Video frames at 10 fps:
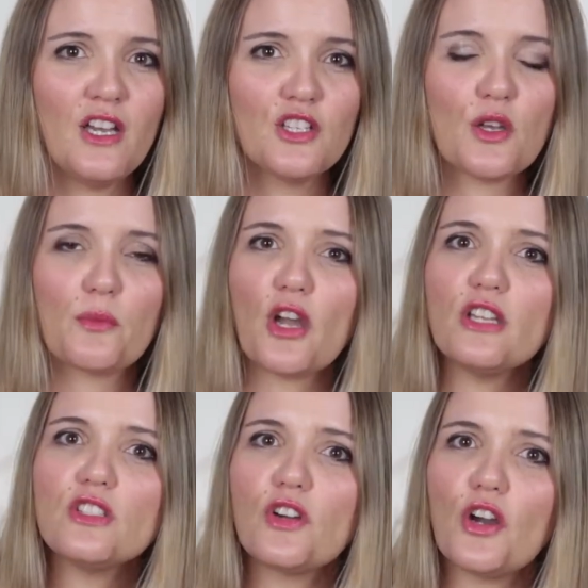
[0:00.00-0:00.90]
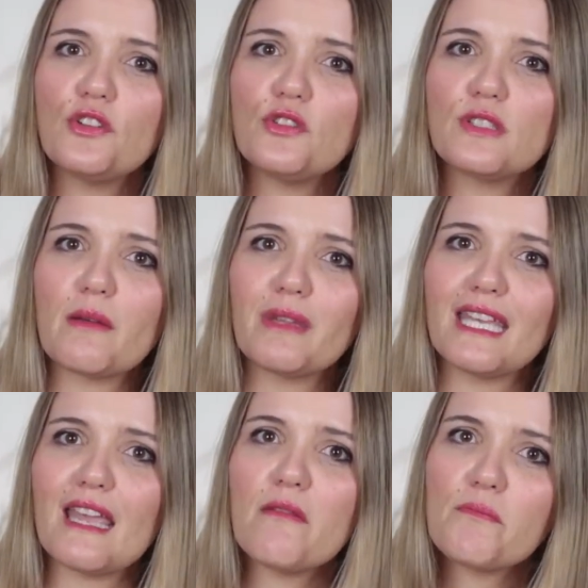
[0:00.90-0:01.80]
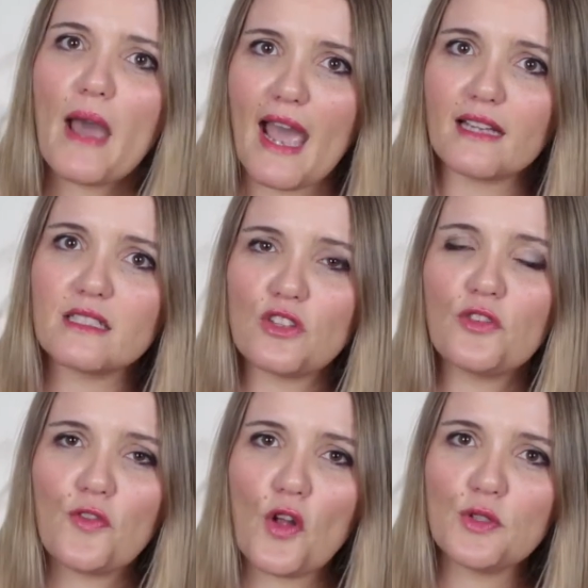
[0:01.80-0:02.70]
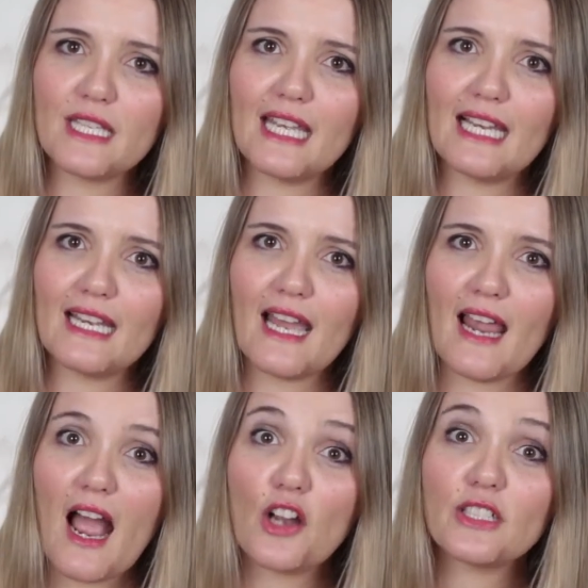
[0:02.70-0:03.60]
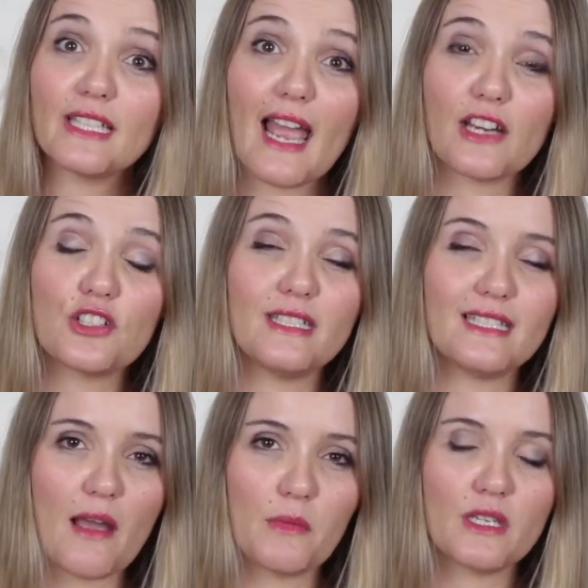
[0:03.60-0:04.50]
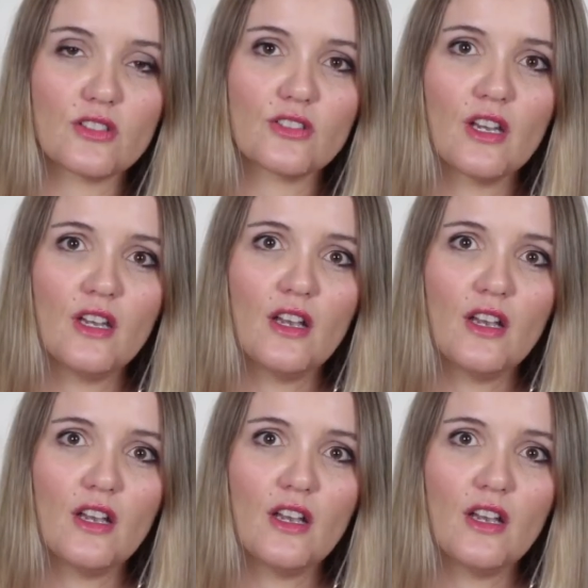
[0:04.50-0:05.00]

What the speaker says: So I'm going to go through some of the impacts of false healing and how it can actually damage